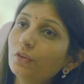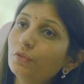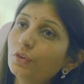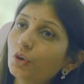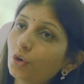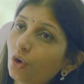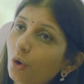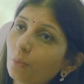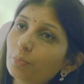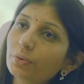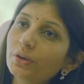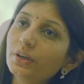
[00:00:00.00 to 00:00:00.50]

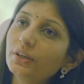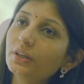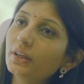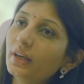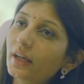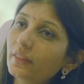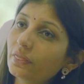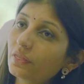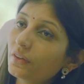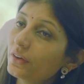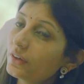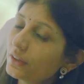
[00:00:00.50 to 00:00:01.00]
we are
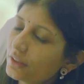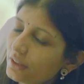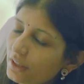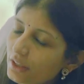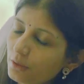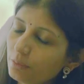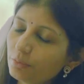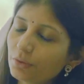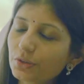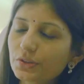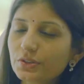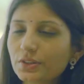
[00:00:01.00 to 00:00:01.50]
operating at
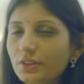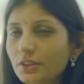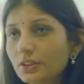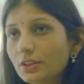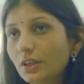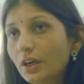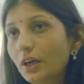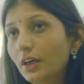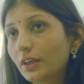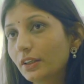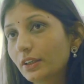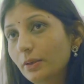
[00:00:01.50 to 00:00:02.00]

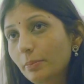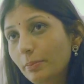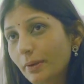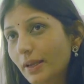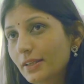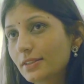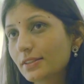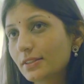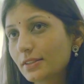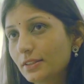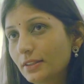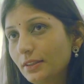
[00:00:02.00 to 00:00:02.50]
38% our
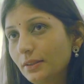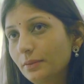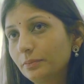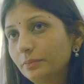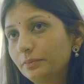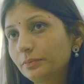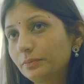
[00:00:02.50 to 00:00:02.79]
capacity